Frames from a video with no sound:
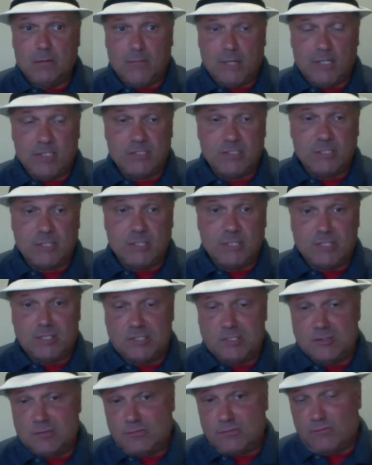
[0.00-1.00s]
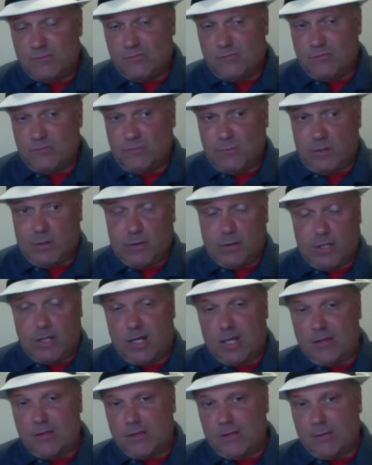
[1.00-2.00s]
basically,
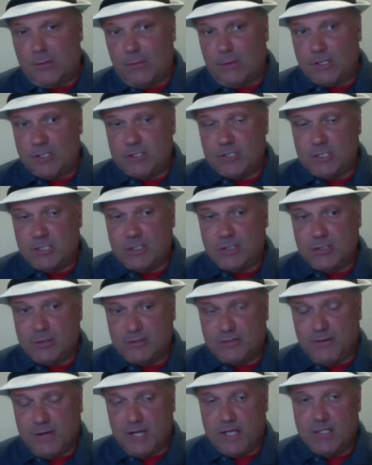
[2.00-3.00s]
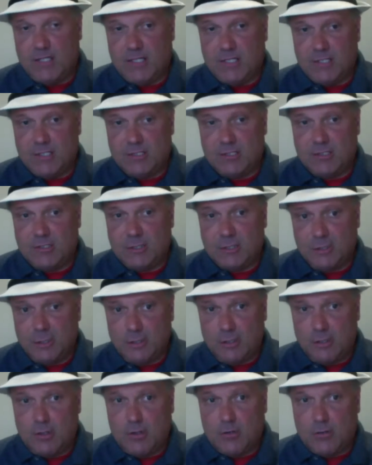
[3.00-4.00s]
like I think the way she defined it is
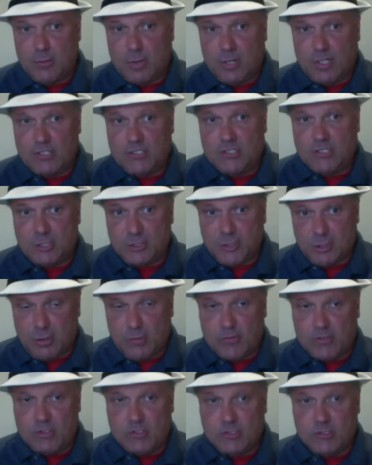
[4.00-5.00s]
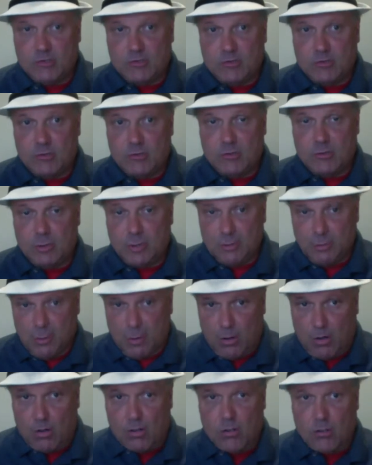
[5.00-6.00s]
race determines who you
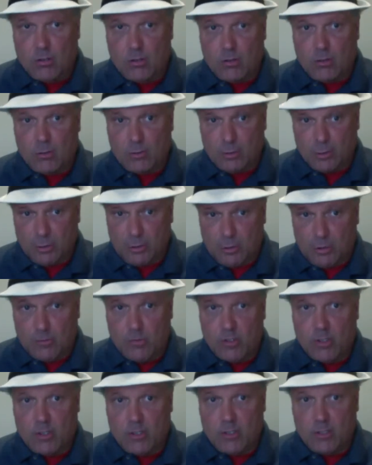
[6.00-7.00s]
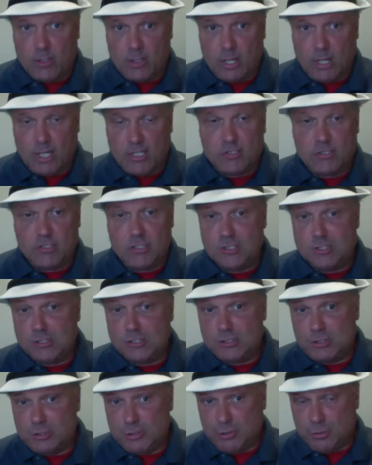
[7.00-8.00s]
are. Your determination
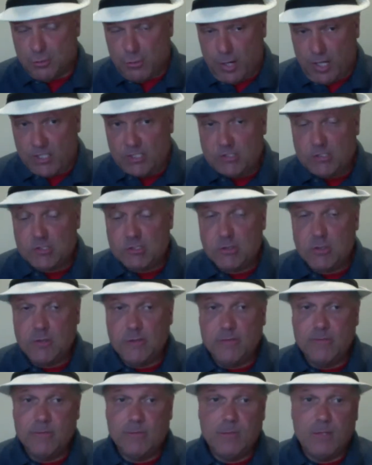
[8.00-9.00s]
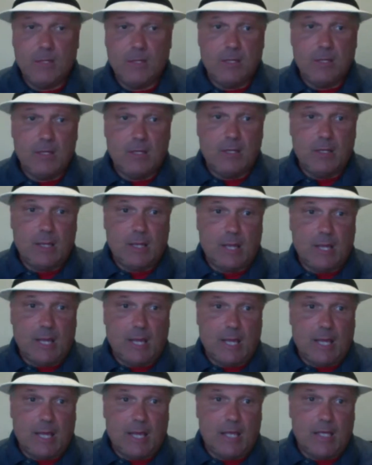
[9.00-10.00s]
is your race.
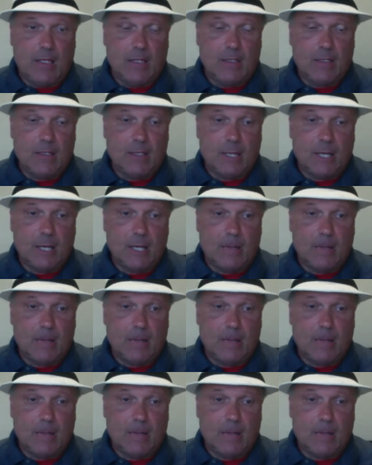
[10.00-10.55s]
And